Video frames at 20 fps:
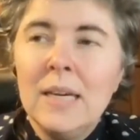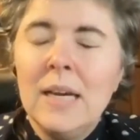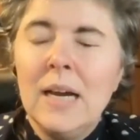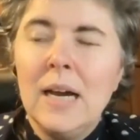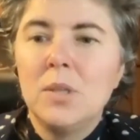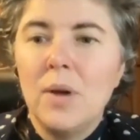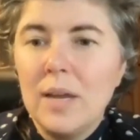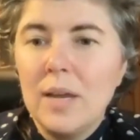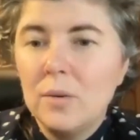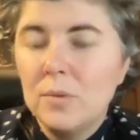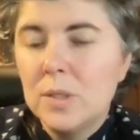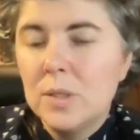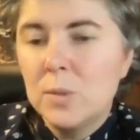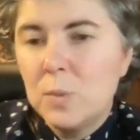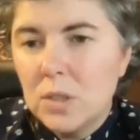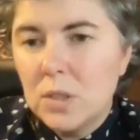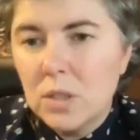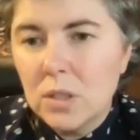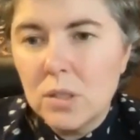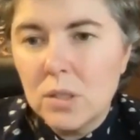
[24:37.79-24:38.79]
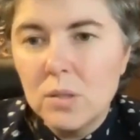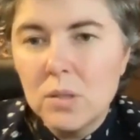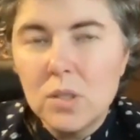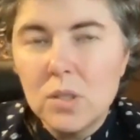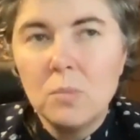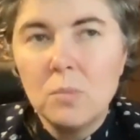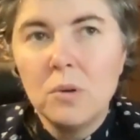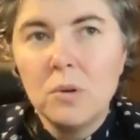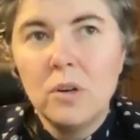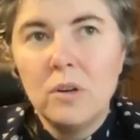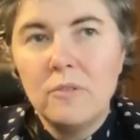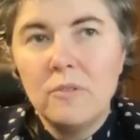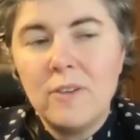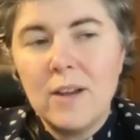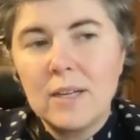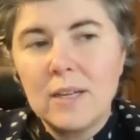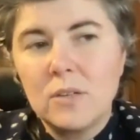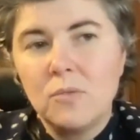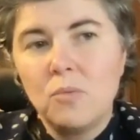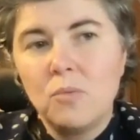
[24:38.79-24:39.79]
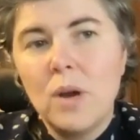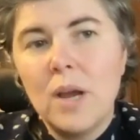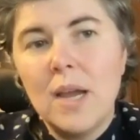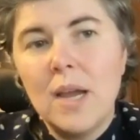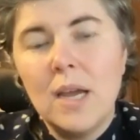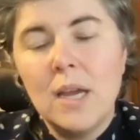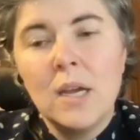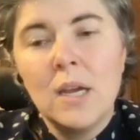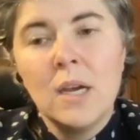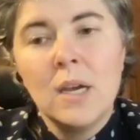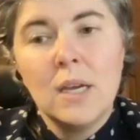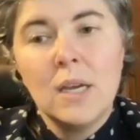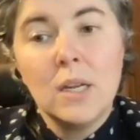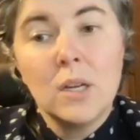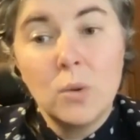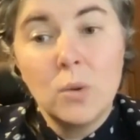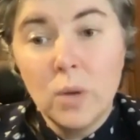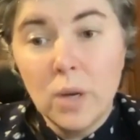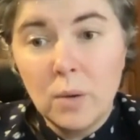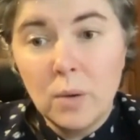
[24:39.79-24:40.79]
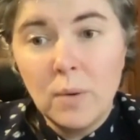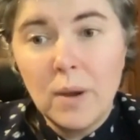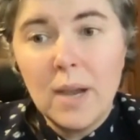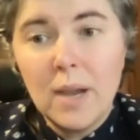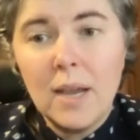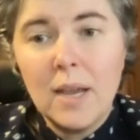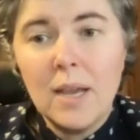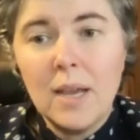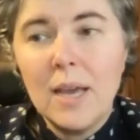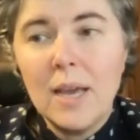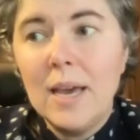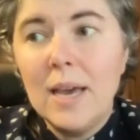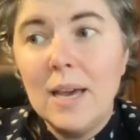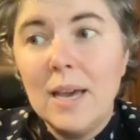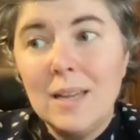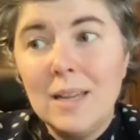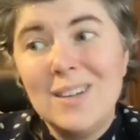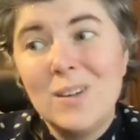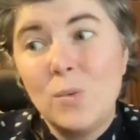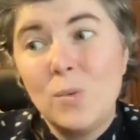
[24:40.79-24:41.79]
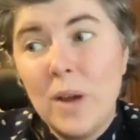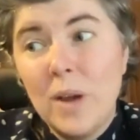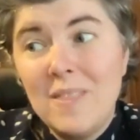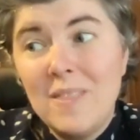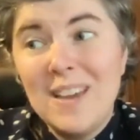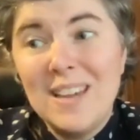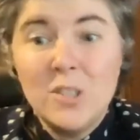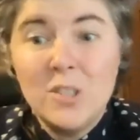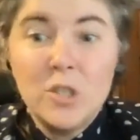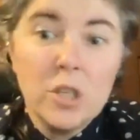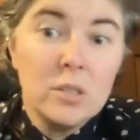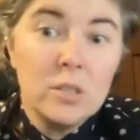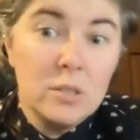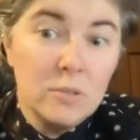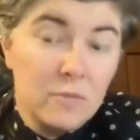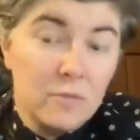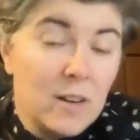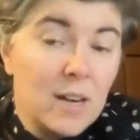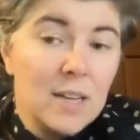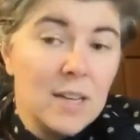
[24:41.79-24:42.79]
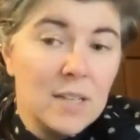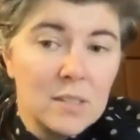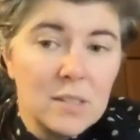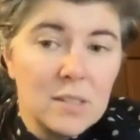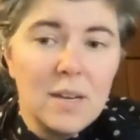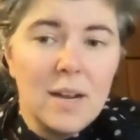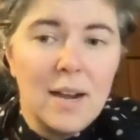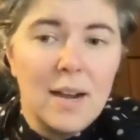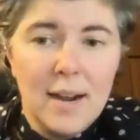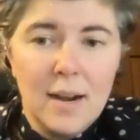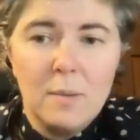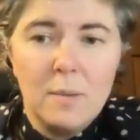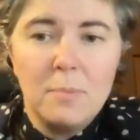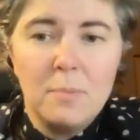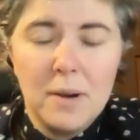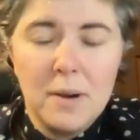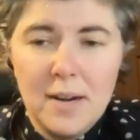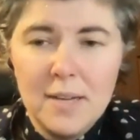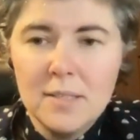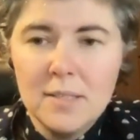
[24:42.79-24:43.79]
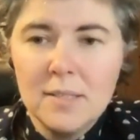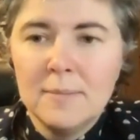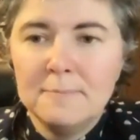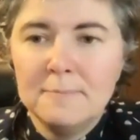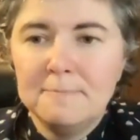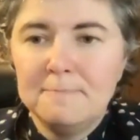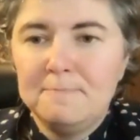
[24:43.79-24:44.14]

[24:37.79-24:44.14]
So how do we speak to the consumer in an effective way, in a quick way, and in a way that justifies a higher price?